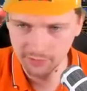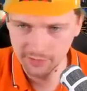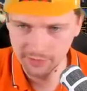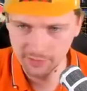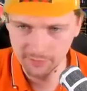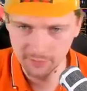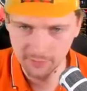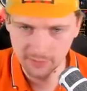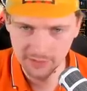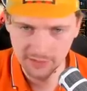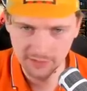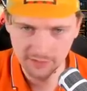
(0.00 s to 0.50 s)

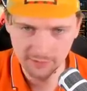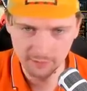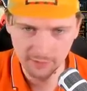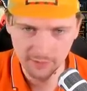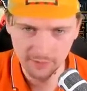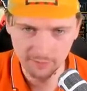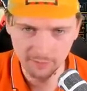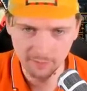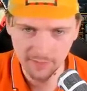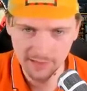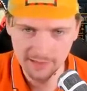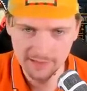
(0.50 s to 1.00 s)
Let me get
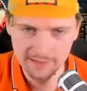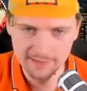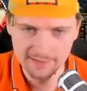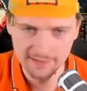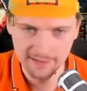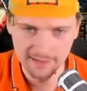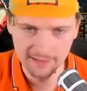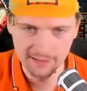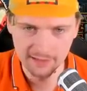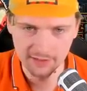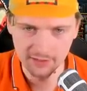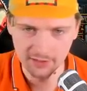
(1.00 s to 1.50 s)
my main
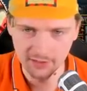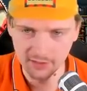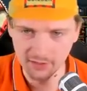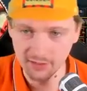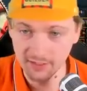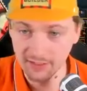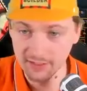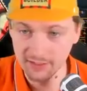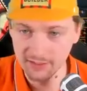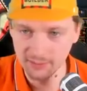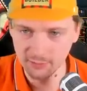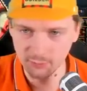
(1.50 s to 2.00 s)
stack there
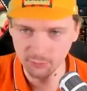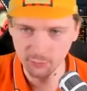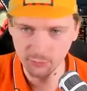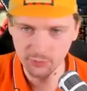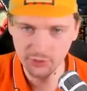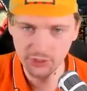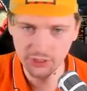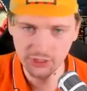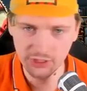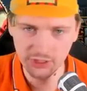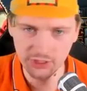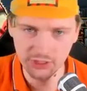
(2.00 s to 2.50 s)
and
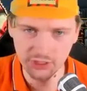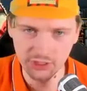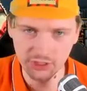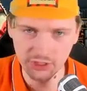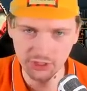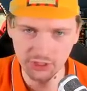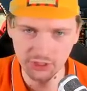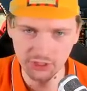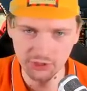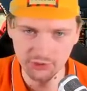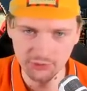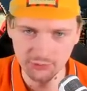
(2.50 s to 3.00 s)
we
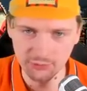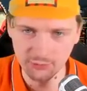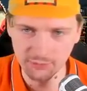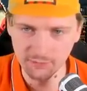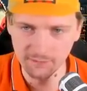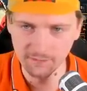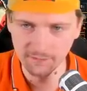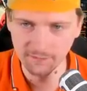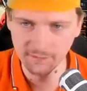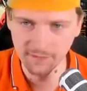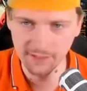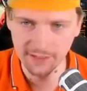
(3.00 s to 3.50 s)
need to
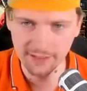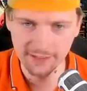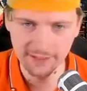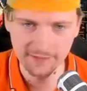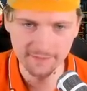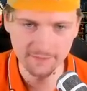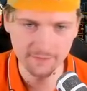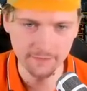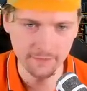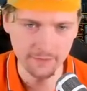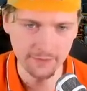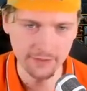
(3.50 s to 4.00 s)

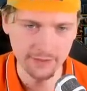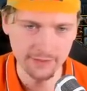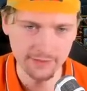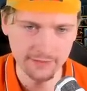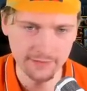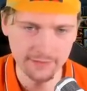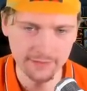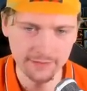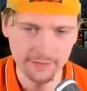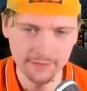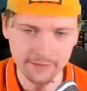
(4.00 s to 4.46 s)
fight for it.